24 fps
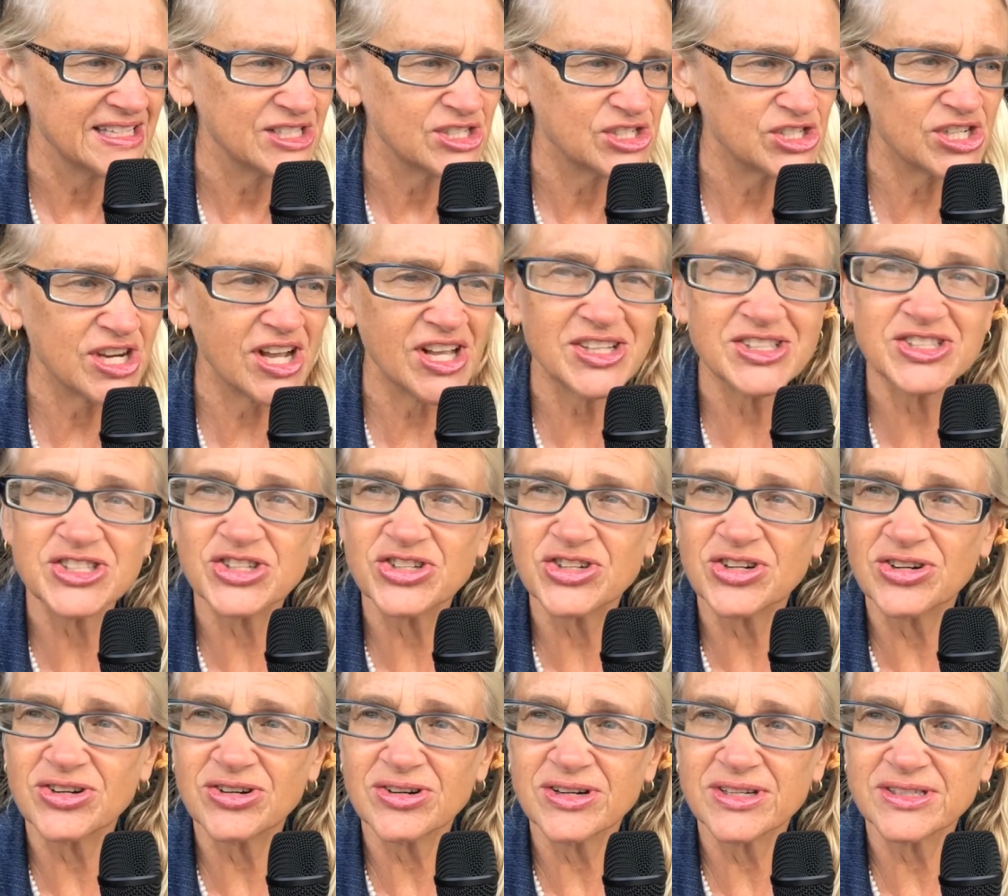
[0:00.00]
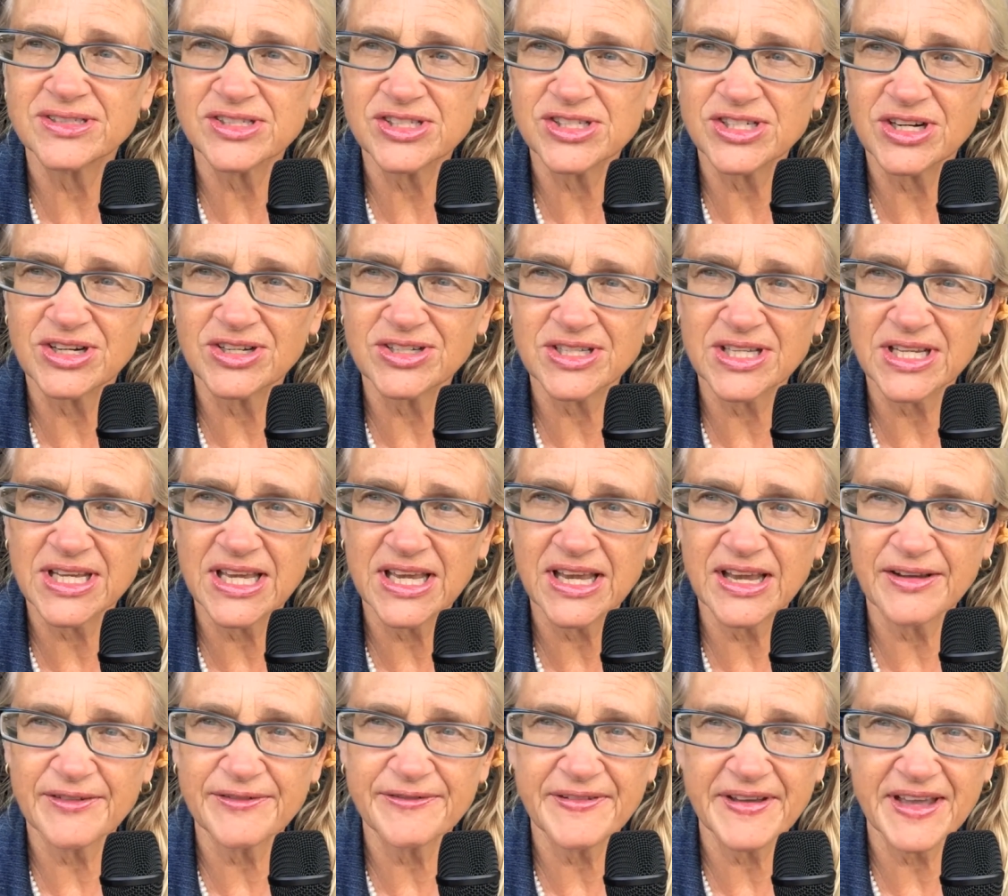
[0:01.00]
shelter and start the
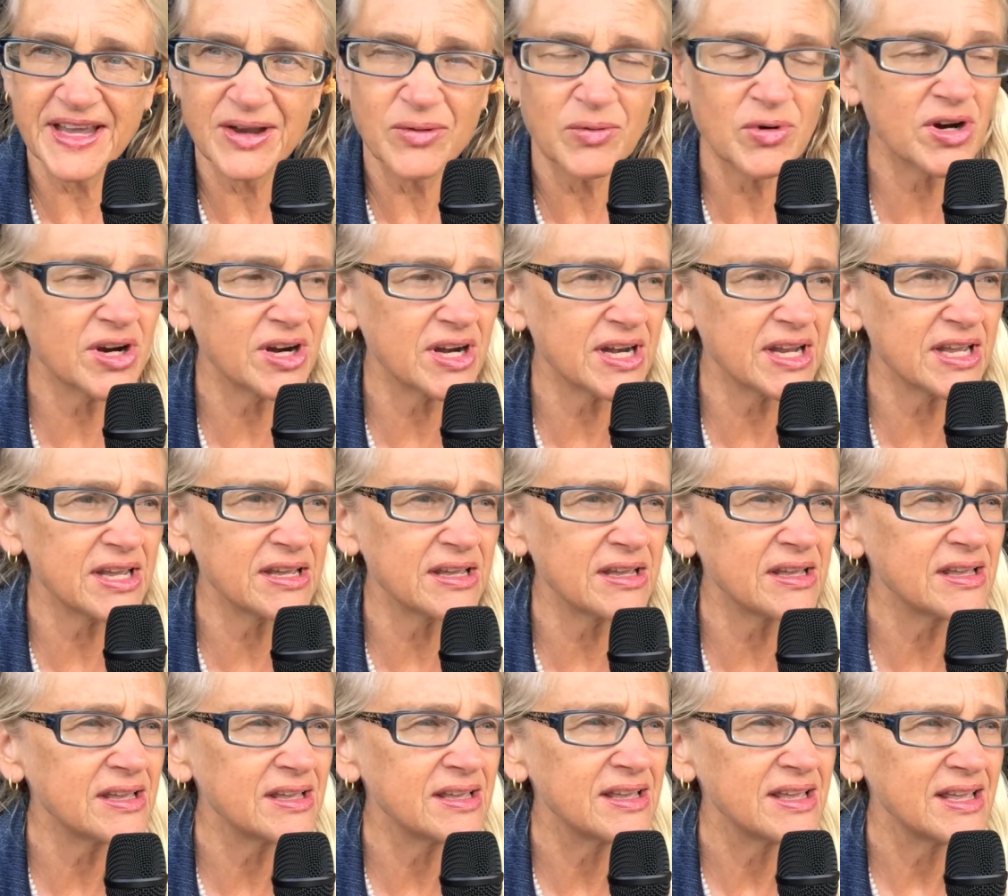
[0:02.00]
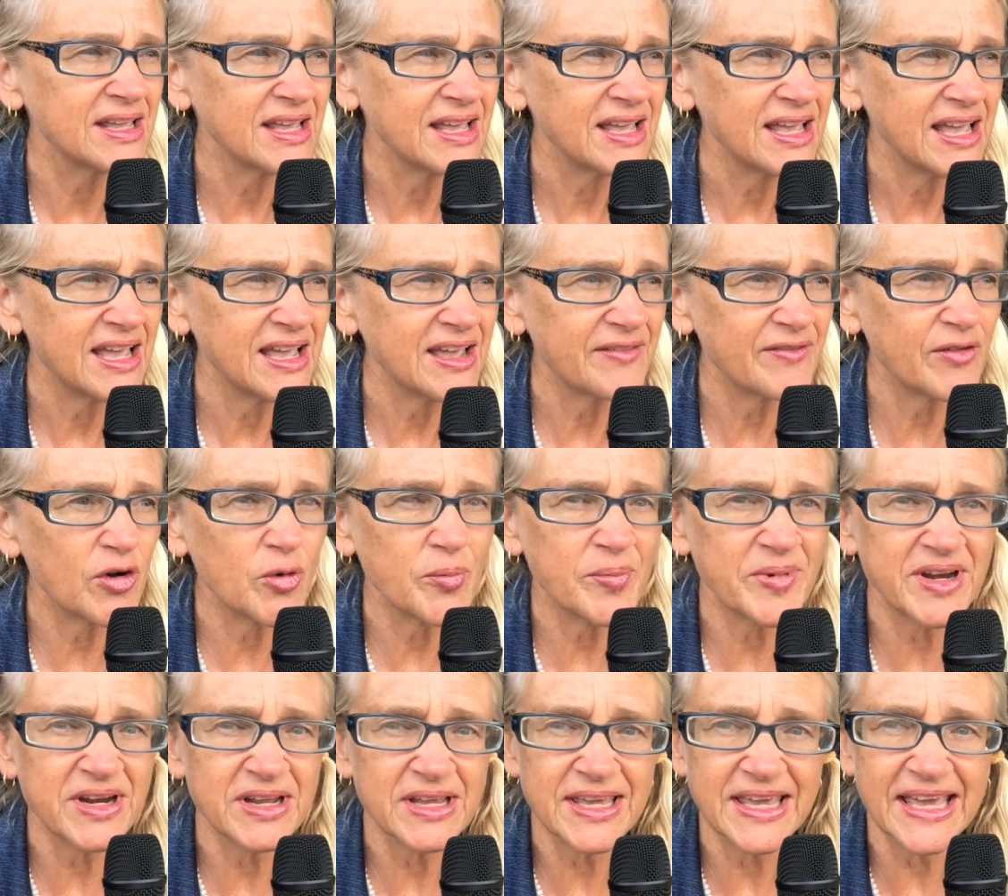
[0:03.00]
cafe we're gonna have
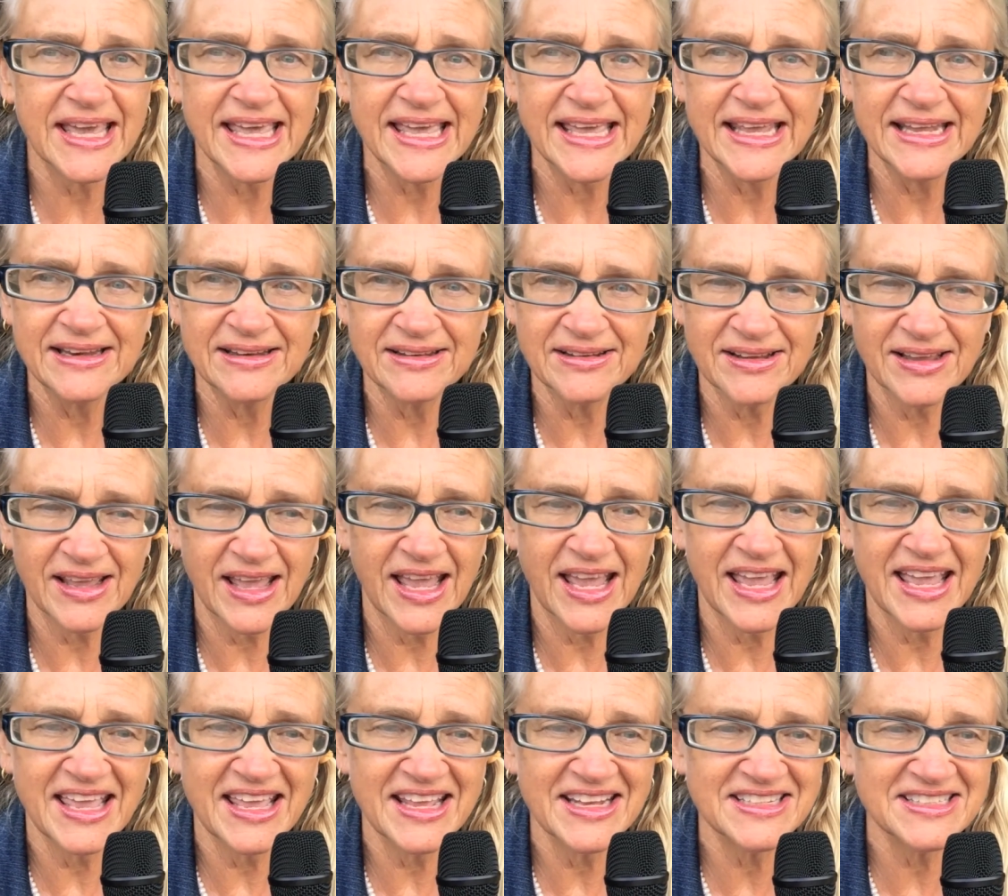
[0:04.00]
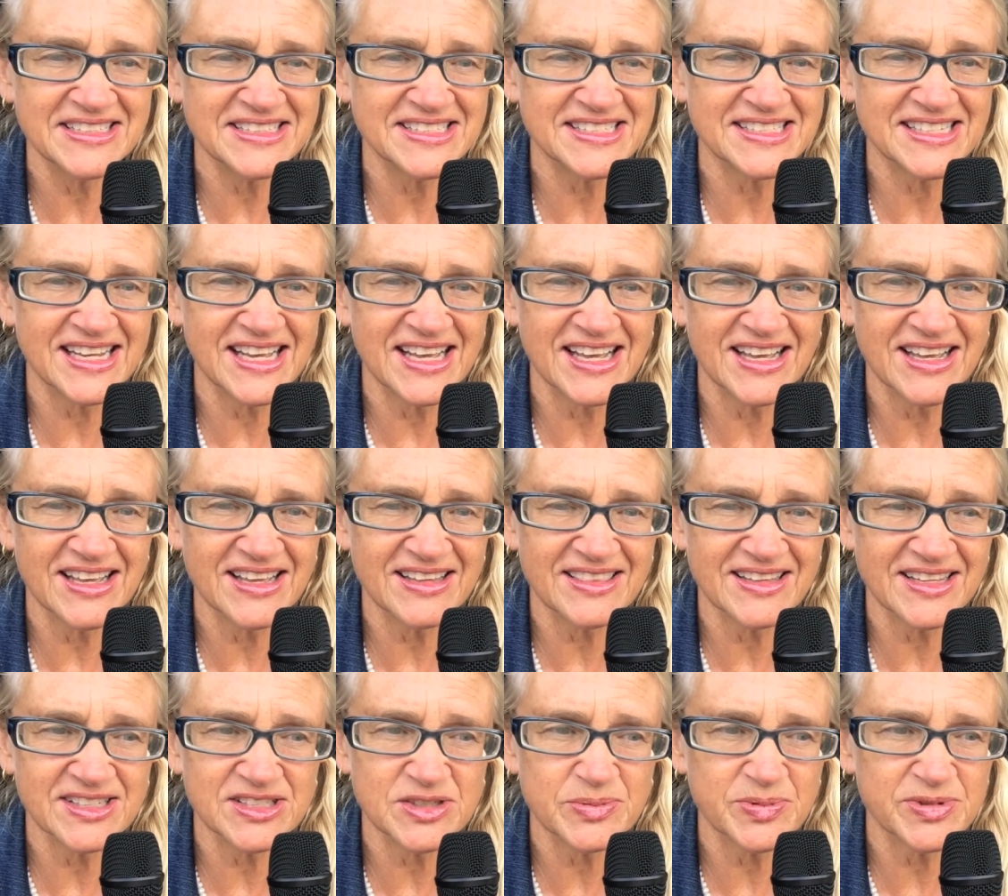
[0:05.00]
open again and uh,
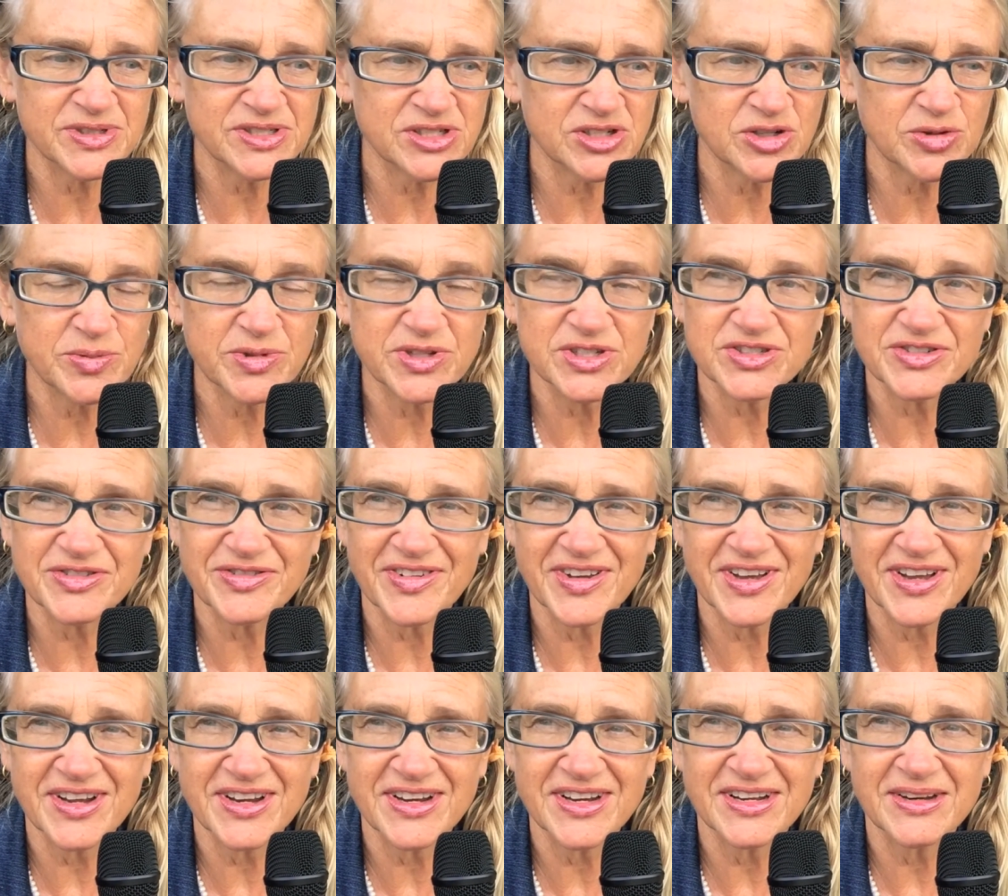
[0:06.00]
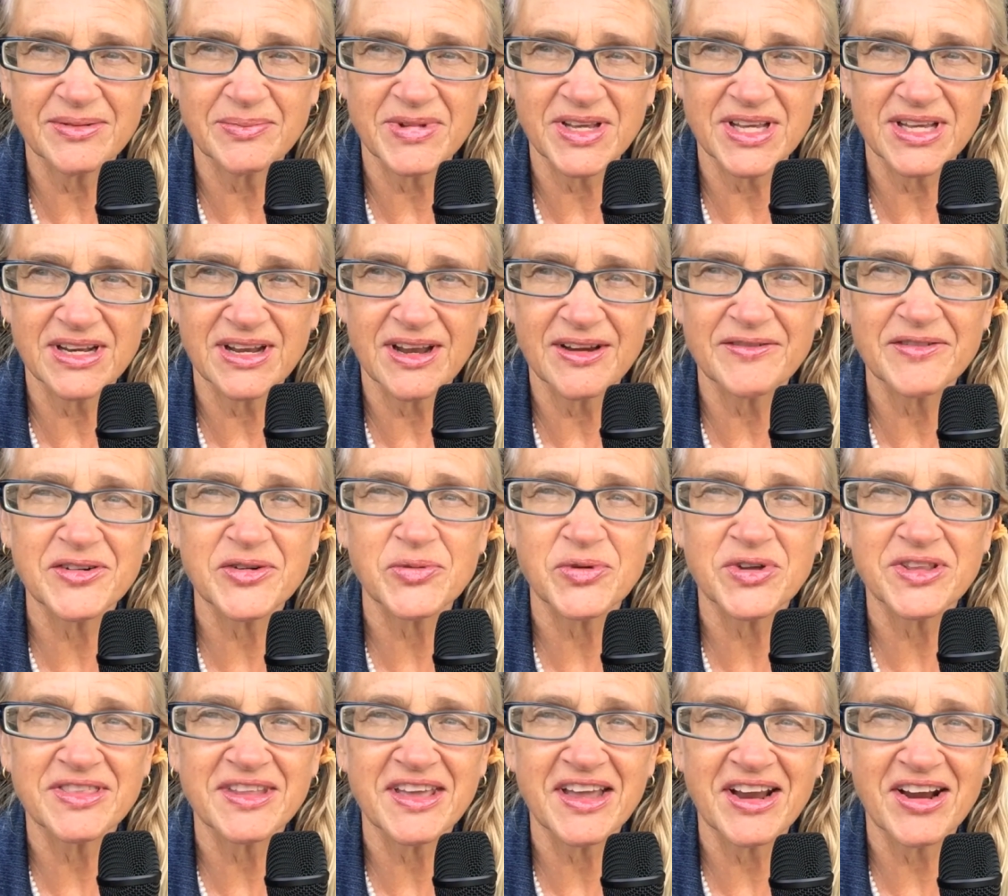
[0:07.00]
that's been so much fun and meet
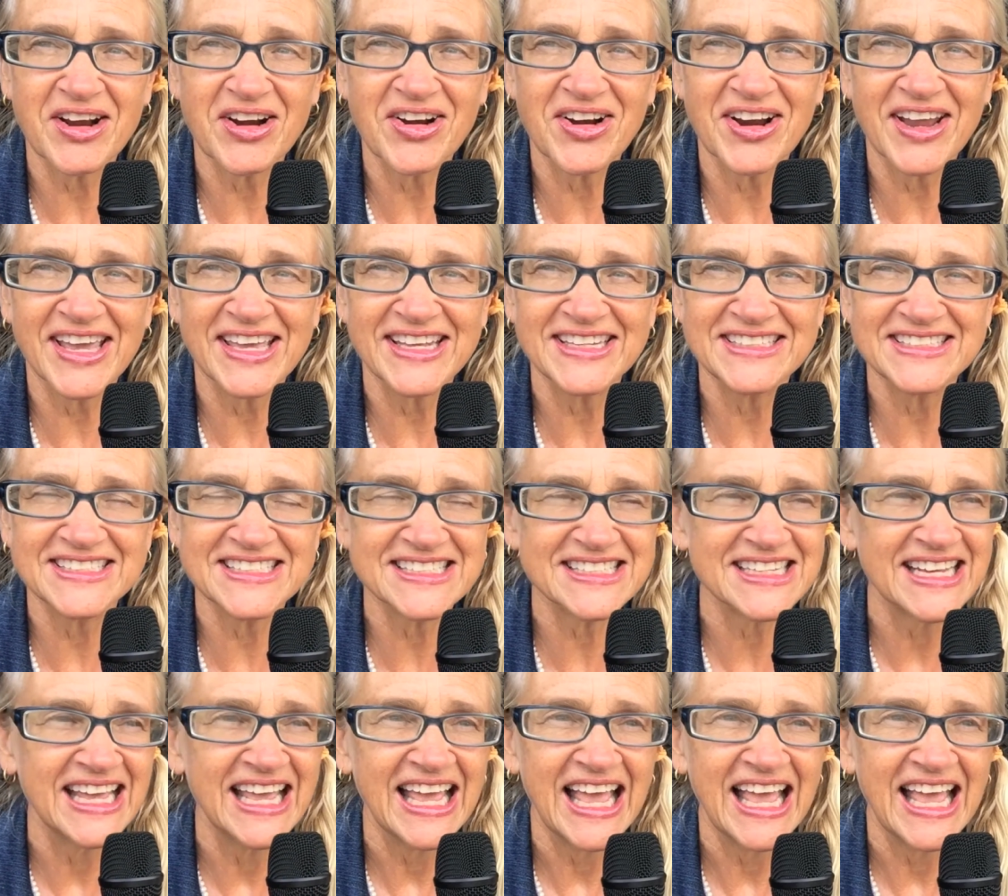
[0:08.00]
everyone there and